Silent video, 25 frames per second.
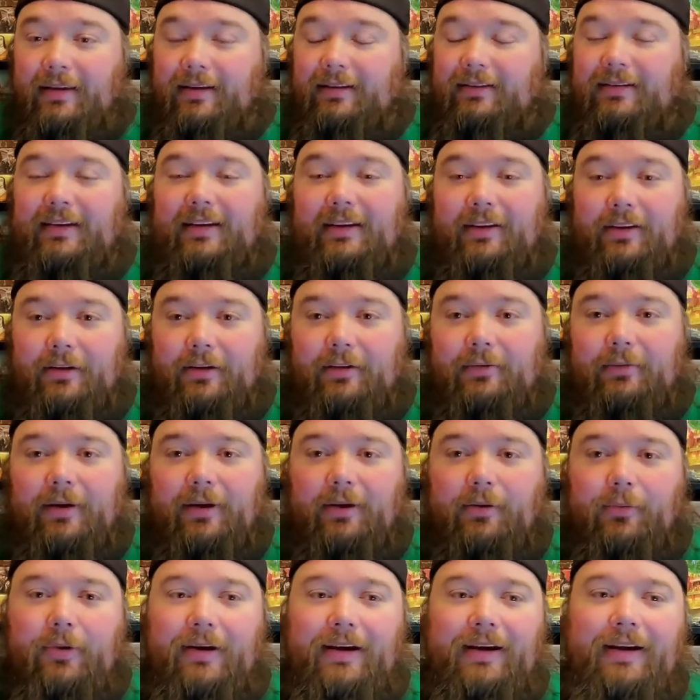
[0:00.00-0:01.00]
gets killed
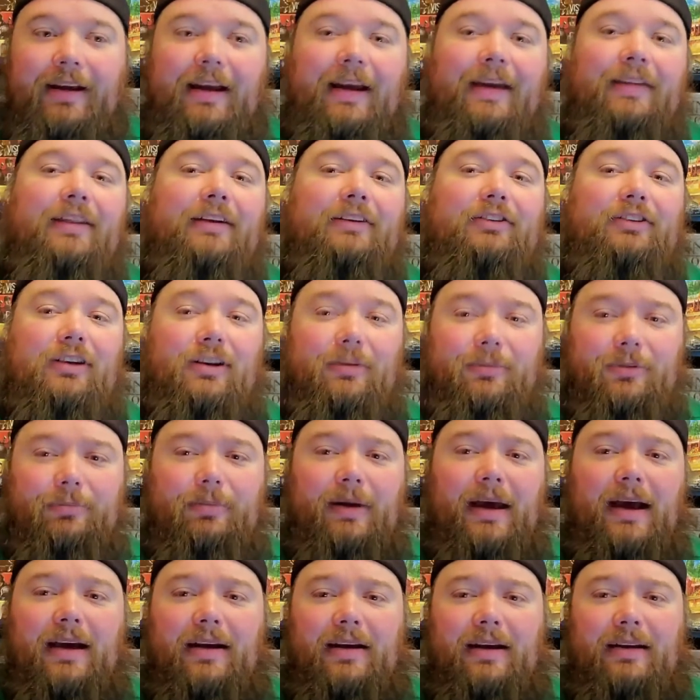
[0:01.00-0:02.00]
right away, and then she comes
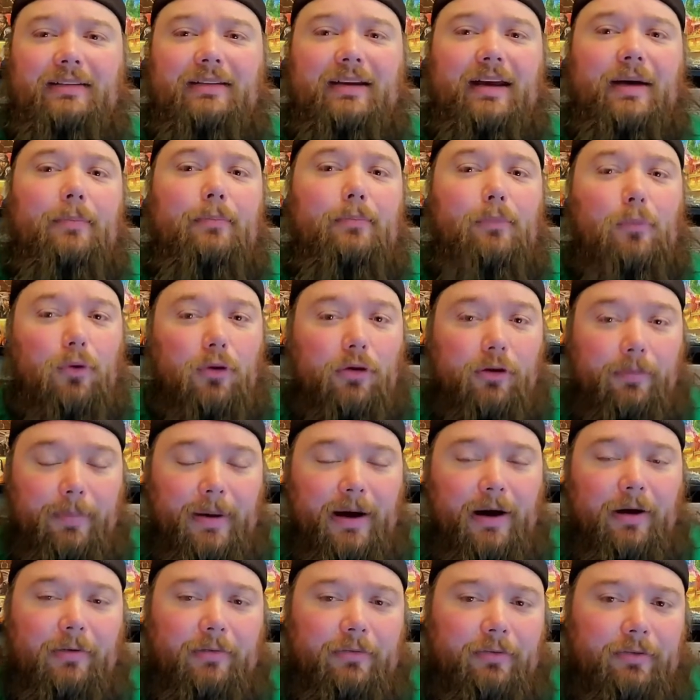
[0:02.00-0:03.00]
back as a more
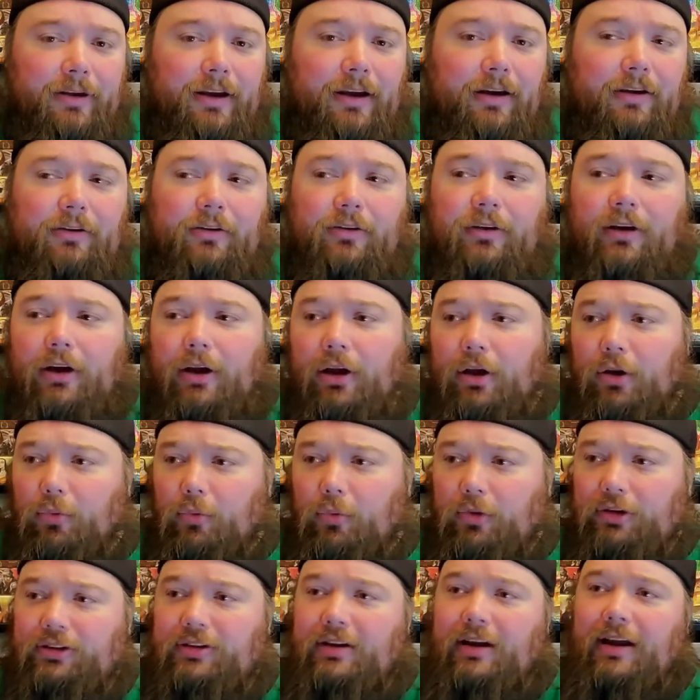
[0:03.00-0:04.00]
powerful character,
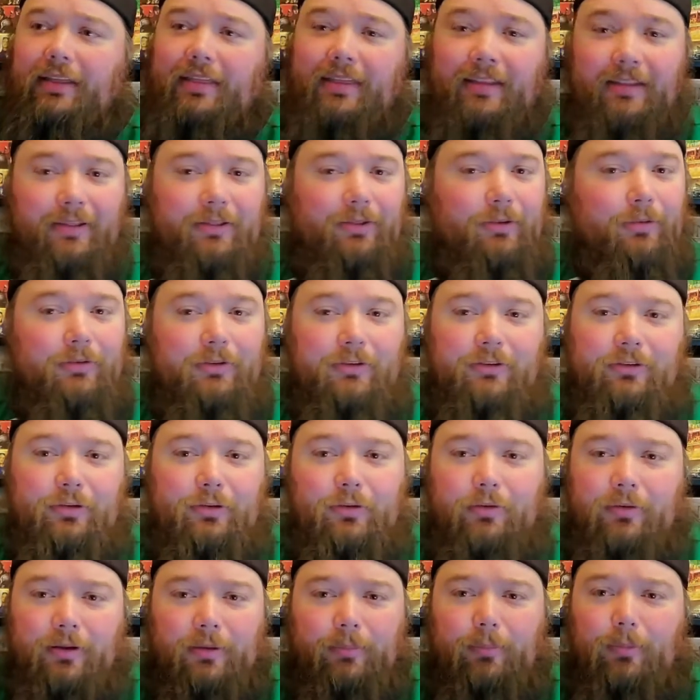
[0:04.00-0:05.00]
which I think those are
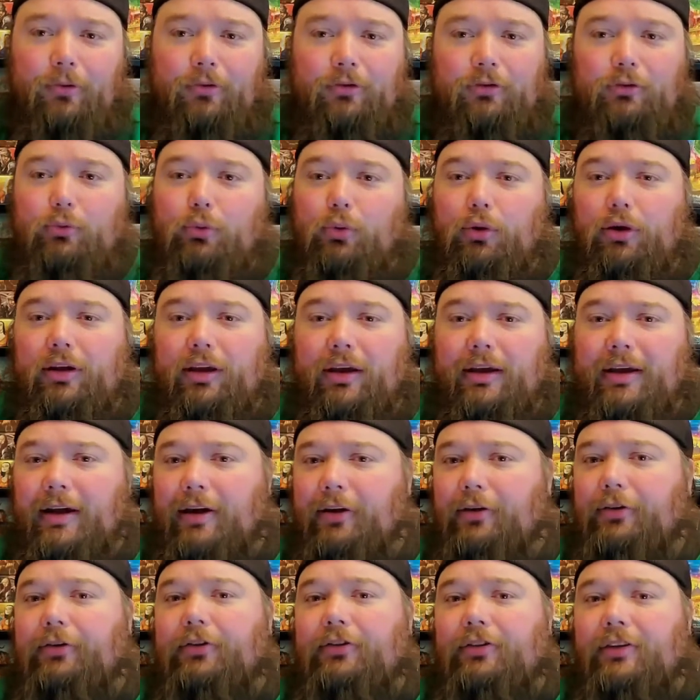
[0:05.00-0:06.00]
2 of the most quirky
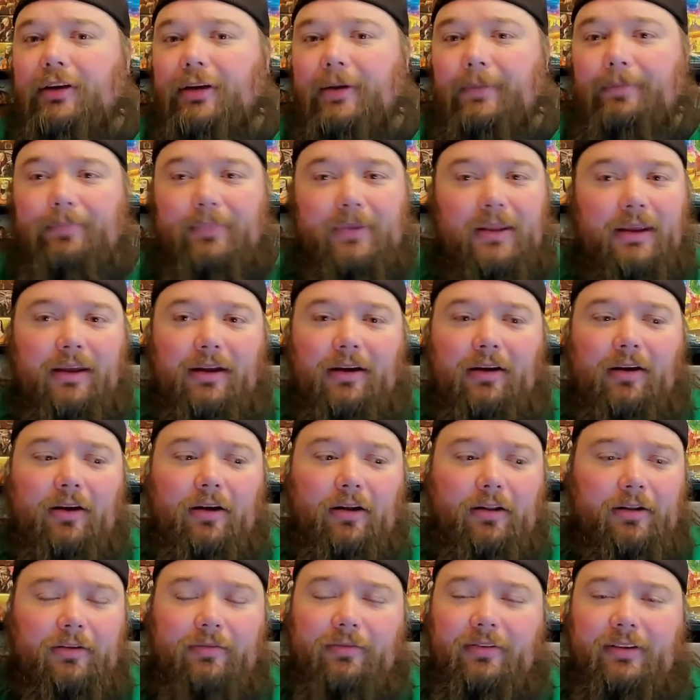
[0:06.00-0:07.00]
characters in
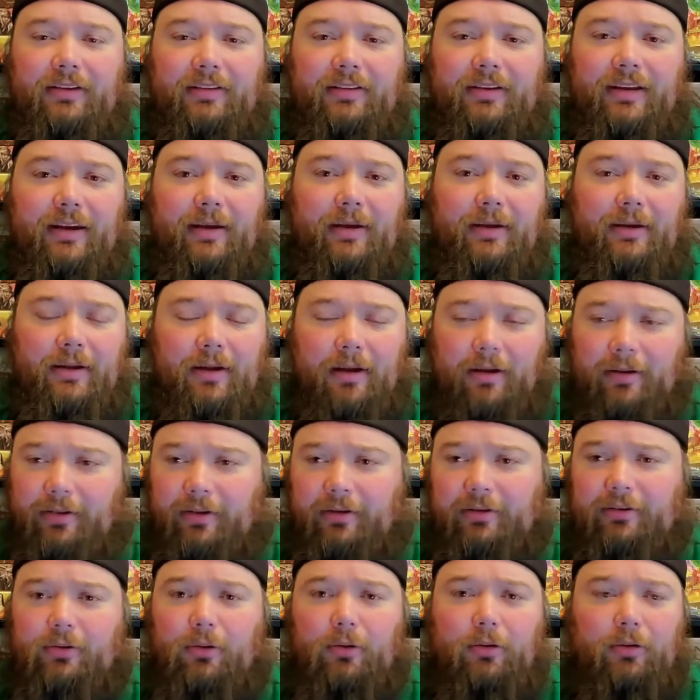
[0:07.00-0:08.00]
all of
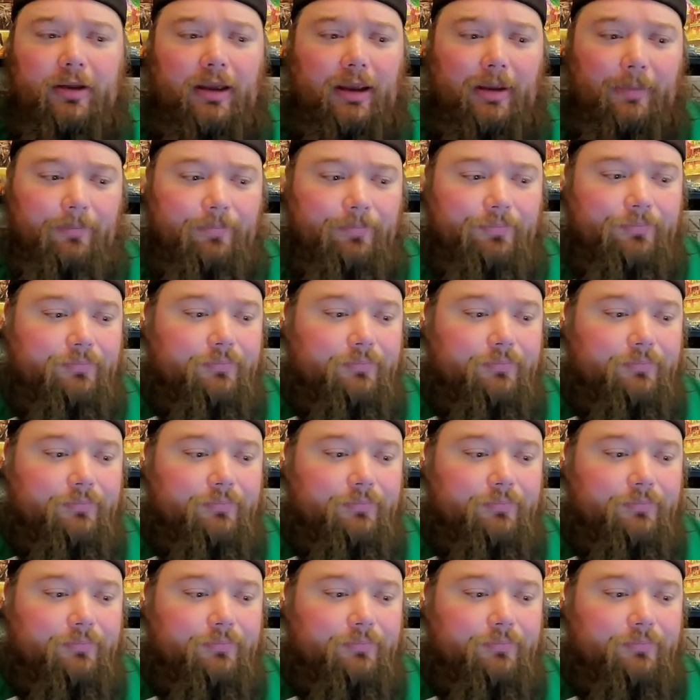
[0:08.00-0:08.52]
this whole game.